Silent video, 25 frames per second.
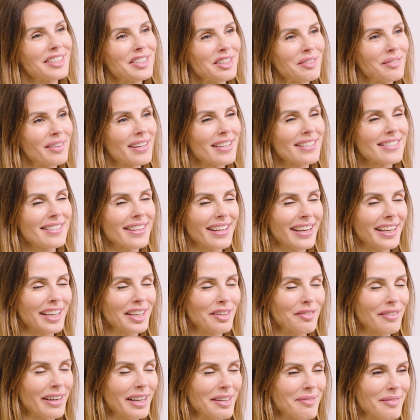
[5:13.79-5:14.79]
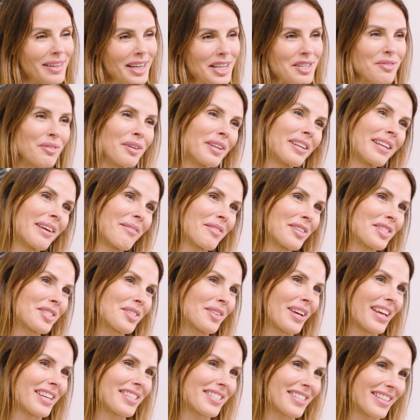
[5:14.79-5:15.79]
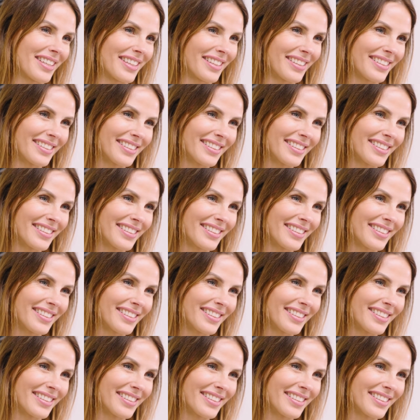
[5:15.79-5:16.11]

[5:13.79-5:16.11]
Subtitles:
Thomas, thank you very much for the demonstration.